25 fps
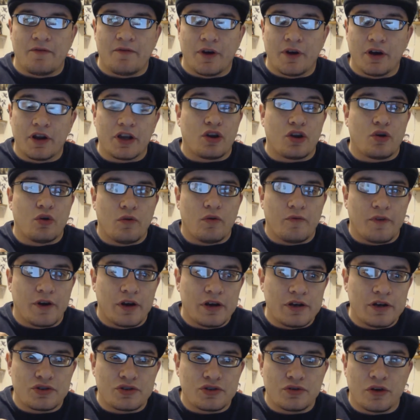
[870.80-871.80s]
Very cool,
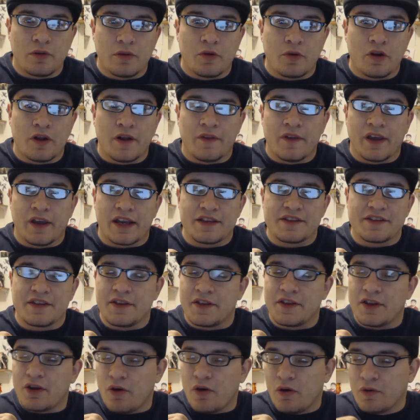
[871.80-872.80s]
very enjoyable. And like I
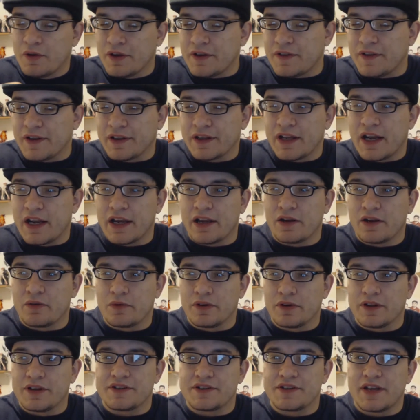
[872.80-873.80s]
said, the only thing that I can
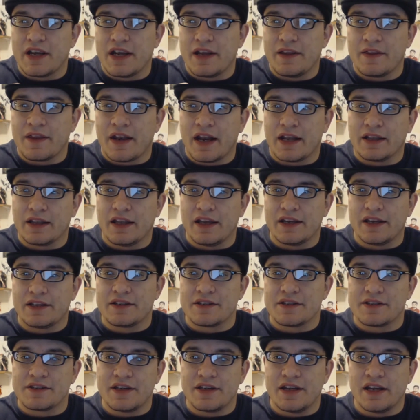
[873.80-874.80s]
really say that I'd like
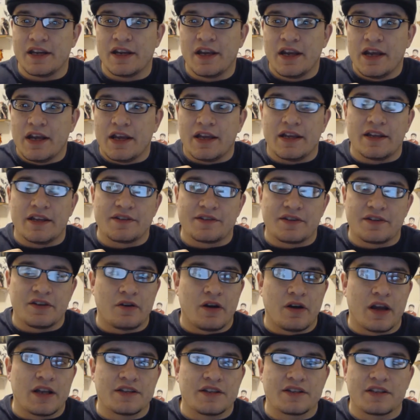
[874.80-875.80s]
to see is,
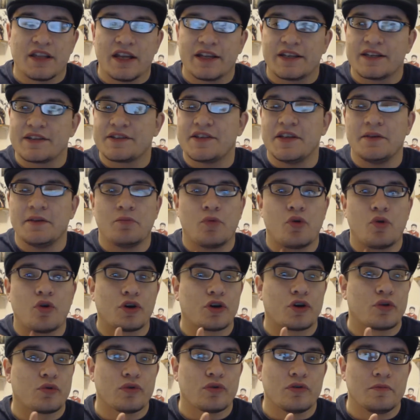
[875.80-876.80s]
I just like to see
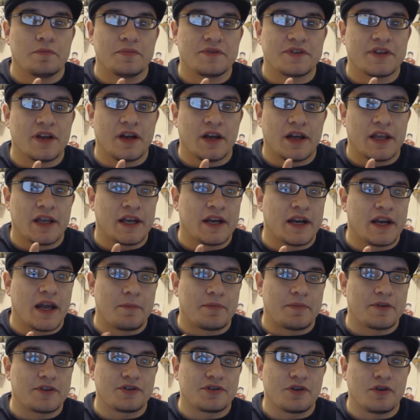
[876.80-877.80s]
more groups in an
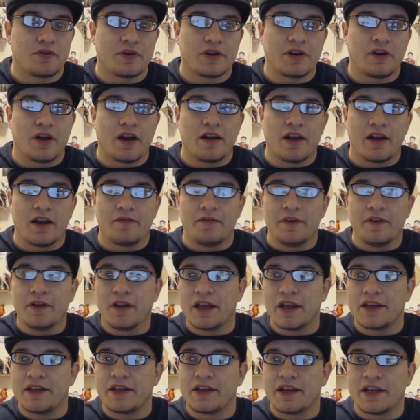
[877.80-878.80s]
episode. I feel
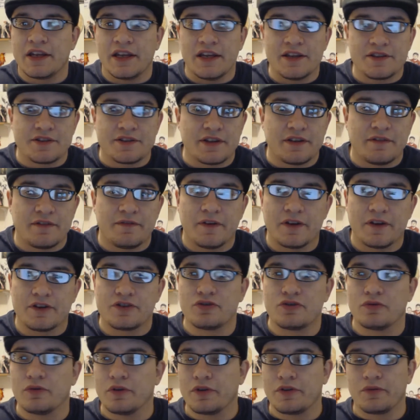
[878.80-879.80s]
like you can easily fit
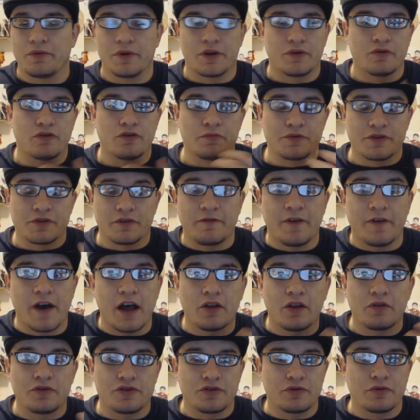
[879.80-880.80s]
2 or 3 groups, or
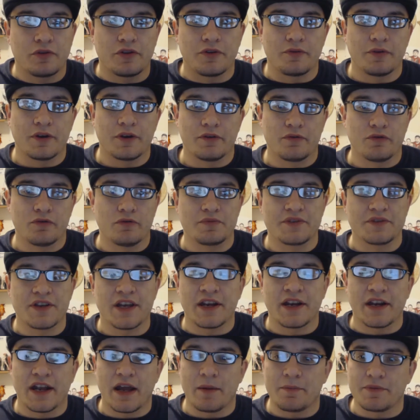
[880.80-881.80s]
follow 2 or 3 groups
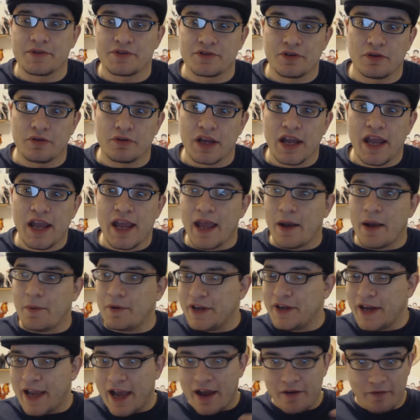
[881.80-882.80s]
in an episode. And
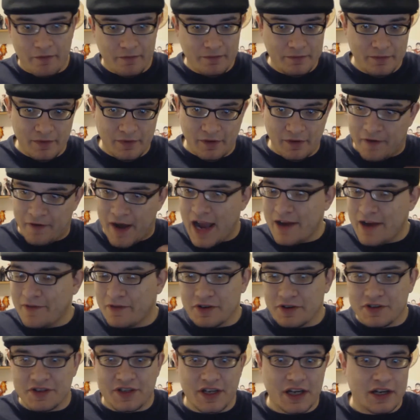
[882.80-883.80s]
when you got 5
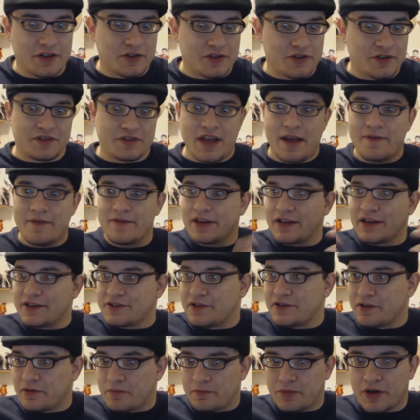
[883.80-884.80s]
or 6 or 7
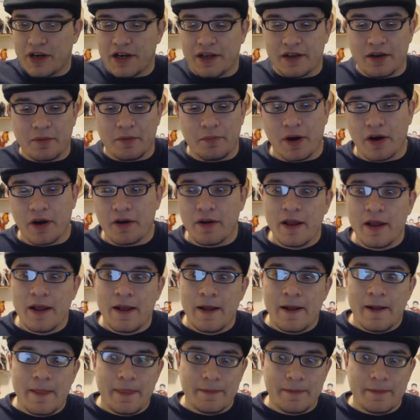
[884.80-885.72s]
as they're breaking apart,